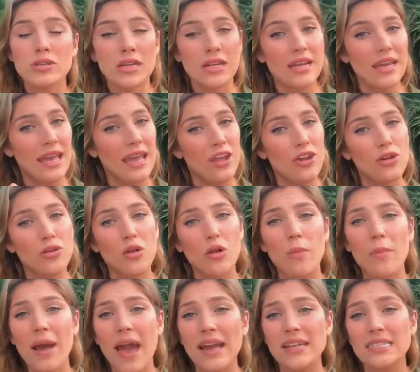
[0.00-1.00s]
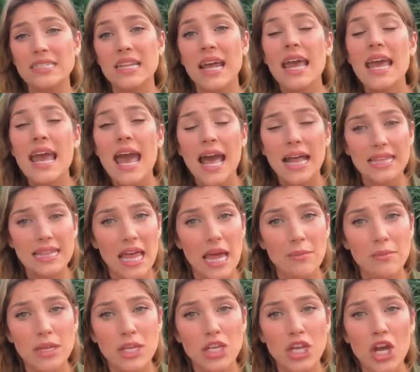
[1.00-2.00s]
to hit your little button and let
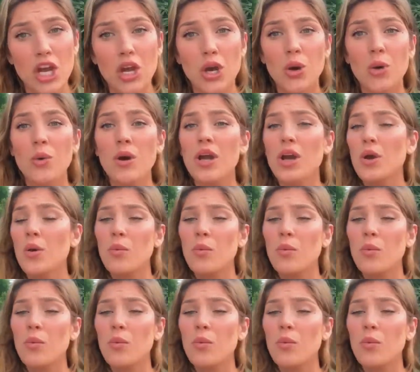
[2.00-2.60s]
me know